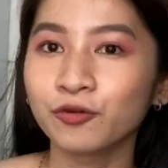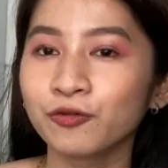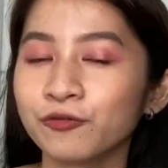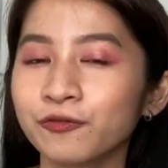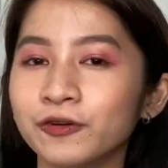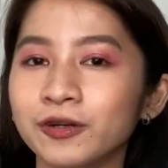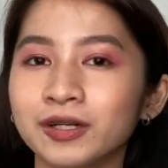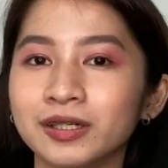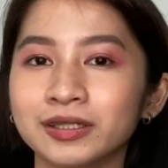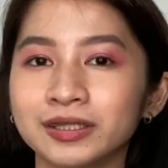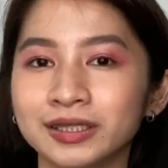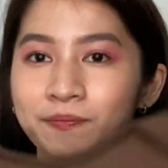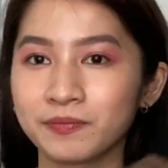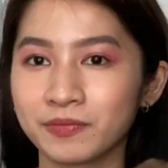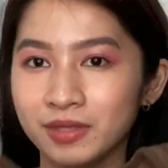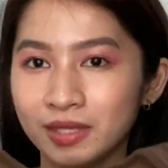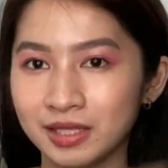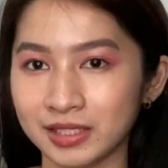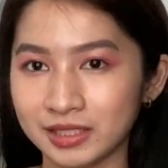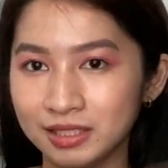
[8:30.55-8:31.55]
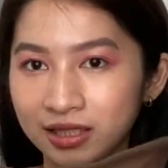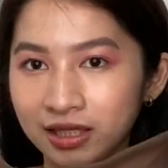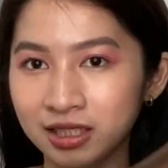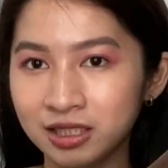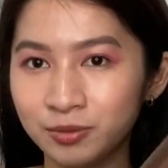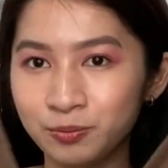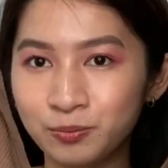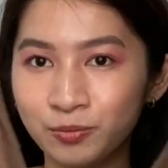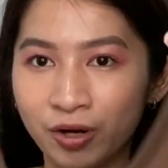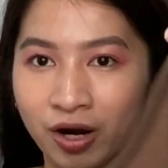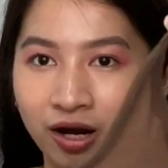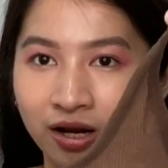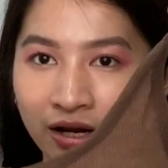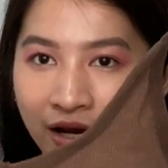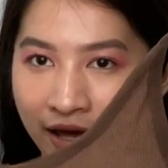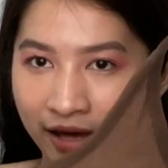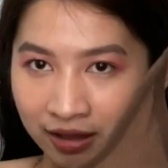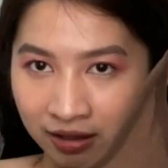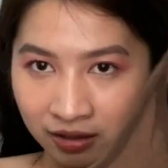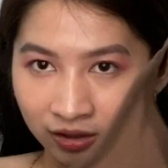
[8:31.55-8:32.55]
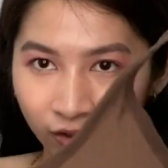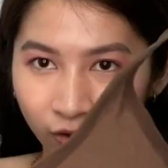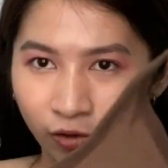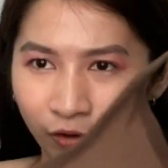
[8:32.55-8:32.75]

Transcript: So, first is this bralette